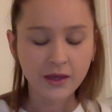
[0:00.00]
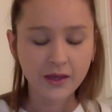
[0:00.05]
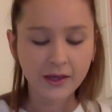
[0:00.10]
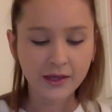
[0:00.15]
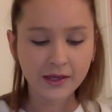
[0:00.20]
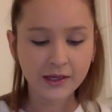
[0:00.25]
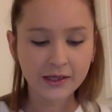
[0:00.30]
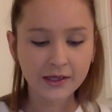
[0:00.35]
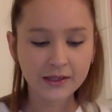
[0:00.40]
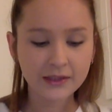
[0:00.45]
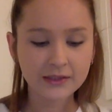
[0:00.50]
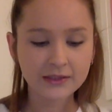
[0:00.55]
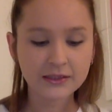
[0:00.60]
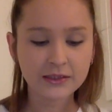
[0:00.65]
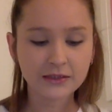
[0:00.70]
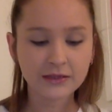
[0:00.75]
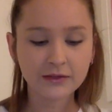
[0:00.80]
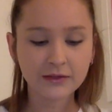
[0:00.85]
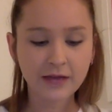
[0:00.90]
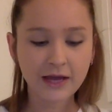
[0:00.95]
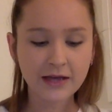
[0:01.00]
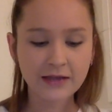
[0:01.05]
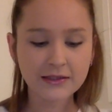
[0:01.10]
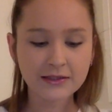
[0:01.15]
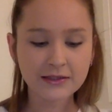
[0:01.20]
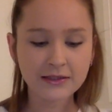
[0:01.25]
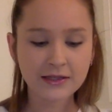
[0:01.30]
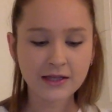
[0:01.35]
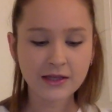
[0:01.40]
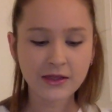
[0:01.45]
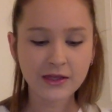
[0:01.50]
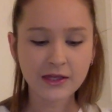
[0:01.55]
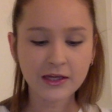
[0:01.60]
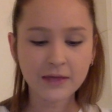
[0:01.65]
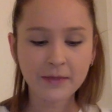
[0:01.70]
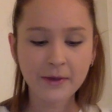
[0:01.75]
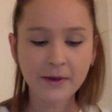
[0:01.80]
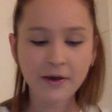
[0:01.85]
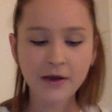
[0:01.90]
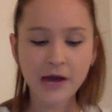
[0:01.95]
And lastly, think
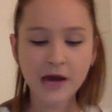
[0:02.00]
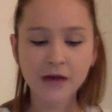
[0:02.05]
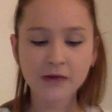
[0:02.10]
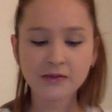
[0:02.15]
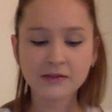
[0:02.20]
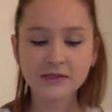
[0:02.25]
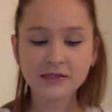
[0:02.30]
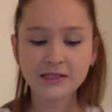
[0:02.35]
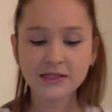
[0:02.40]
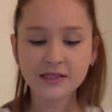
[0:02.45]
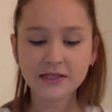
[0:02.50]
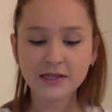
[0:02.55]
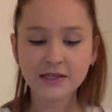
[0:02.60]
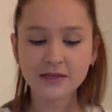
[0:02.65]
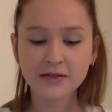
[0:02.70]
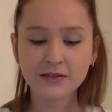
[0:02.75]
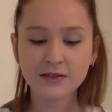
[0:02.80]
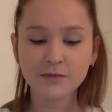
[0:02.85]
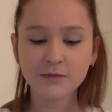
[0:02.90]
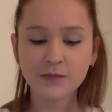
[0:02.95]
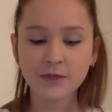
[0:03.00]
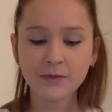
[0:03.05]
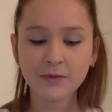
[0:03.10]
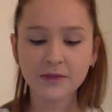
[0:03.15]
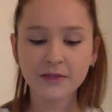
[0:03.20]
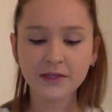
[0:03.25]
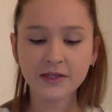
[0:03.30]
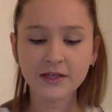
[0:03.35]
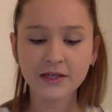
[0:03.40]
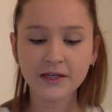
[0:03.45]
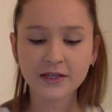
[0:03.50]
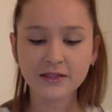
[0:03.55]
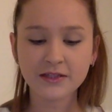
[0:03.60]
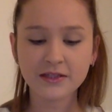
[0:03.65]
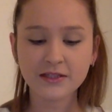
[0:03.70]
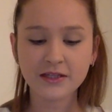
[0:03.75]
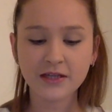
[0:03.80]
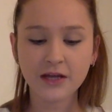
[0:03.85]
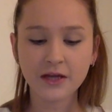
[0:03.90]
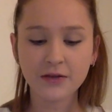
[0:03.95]
about how details may be
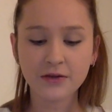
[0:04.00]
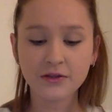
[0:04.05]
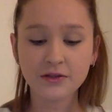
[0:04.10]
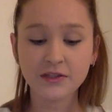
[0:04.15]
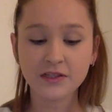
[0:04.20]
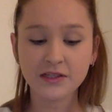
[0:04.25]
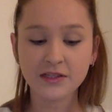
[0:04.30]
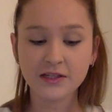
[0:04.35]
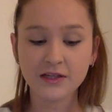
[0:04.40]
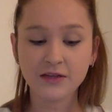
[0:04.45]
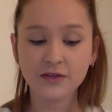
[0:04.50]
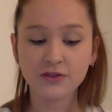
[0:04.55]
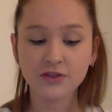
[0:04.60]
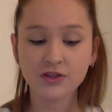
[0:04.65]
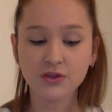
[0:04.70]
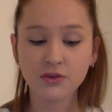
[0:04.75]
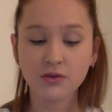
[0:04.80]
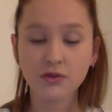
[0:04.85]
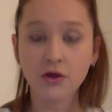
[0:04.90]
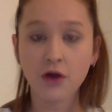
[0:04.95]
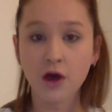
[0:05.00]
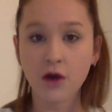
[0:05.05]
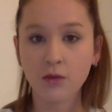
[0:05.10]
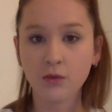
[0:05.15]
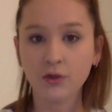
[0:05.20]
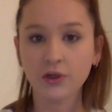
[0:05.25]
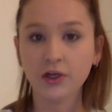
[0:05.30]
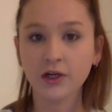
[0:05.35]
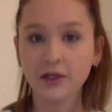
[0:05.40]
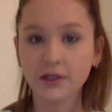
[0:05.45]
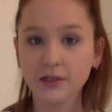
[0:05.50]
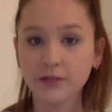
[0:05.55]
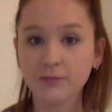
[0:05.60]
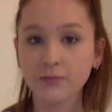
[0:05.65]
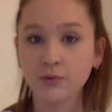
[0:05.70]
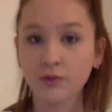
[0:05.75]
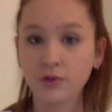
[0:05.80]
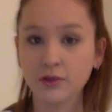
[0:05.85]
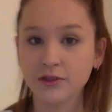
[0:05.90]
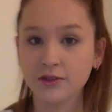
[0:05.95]
connected to other details you thought were
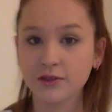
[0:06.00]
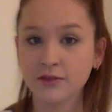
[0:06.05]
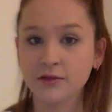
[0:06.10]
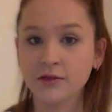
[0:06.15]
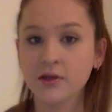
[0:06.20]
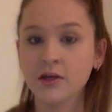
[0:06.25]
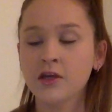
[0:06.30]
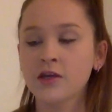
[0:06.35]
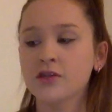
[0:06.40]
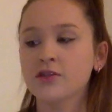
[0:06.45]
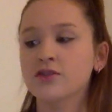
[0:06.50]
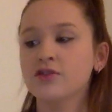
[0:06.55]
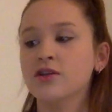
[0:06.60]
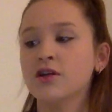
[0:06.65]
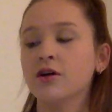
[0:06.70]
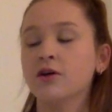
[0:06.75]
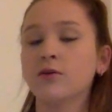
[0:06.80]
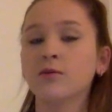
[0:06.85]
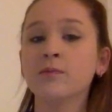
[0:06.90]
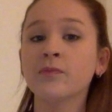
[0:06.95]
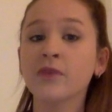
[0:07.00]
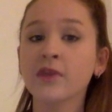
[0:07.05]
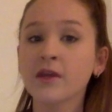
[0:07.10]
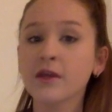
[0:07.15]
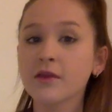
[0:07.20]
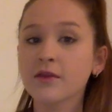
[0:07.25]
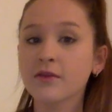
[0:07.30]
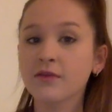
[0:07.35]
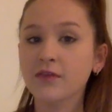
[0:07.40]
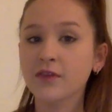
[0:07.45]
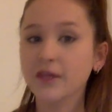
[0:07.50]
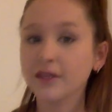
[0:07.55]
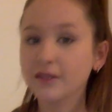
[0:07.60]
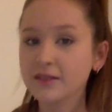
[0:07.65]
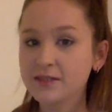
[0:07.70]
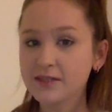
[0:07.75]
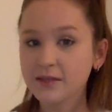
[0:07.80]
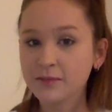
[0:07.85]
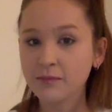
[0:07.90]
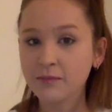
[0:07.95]
unimportant. So,
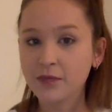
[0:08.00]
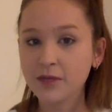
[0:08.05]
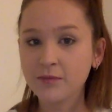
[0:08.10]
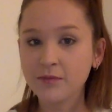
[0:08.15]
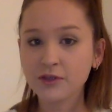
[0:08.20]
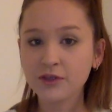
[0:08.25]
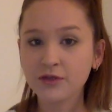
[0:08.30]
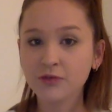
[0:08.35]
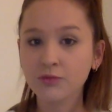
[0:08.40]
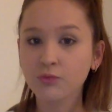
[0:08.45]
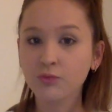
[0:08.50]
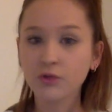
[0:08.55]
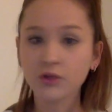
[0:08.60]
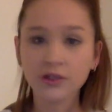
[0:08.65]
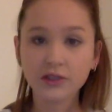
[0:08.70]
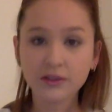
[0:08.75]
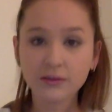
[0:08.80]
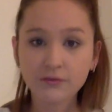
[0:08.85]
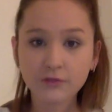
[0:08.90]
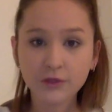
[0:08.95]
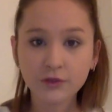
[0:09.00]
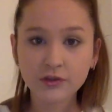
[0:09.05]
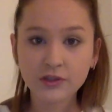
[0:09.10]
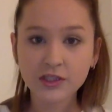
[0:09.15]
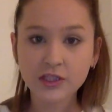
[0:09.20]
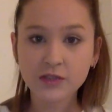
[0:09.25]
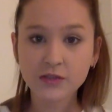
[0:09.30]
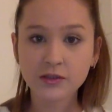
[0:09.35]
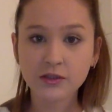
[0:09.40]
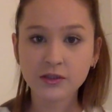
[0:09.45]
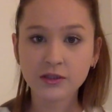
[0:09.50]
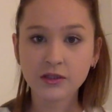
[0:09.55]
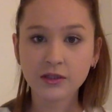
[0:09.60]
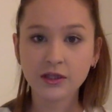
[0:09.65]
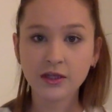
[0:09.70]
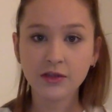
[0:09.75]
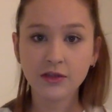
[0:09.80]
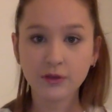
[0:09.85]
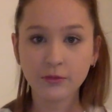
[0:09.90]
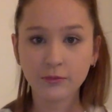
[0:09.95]
things that maybe you wouldn't have noticed
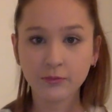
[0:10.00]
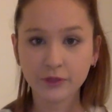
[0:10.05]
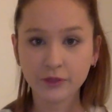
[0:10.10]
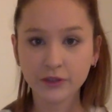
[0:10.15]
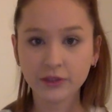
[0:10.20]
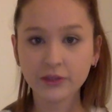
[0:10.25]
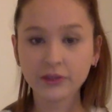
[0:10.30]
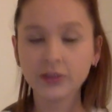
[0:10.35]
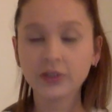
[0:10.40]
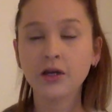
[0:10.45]
in the book,